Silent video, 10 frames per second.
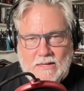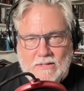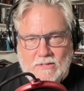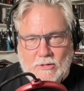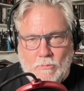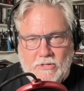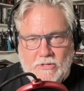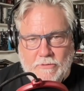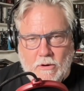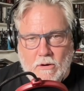And so much
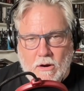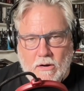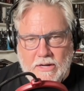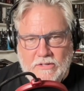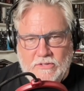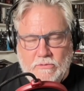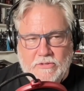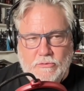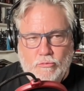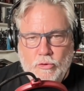of our history
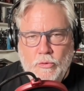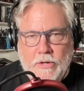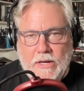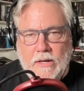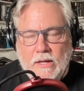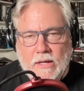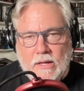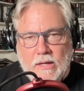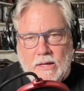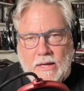is rooted
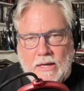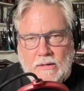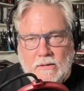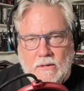in